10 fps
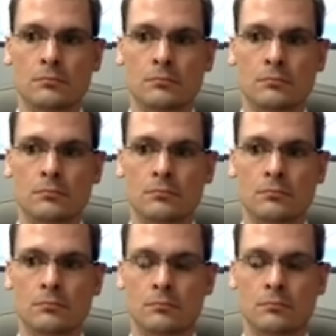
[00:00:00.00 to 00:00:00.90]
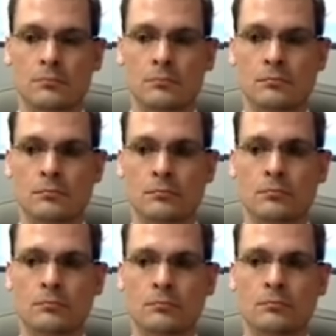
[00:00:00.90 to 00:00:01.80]

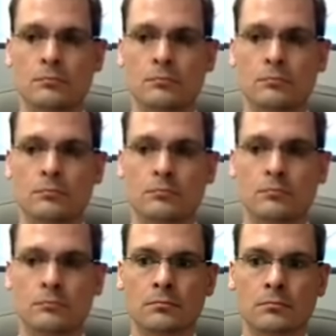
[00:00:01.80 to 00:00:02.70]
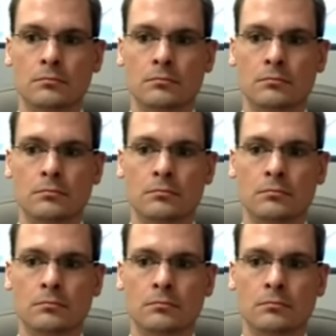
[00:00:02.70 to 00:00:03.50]
The person shown says nothing.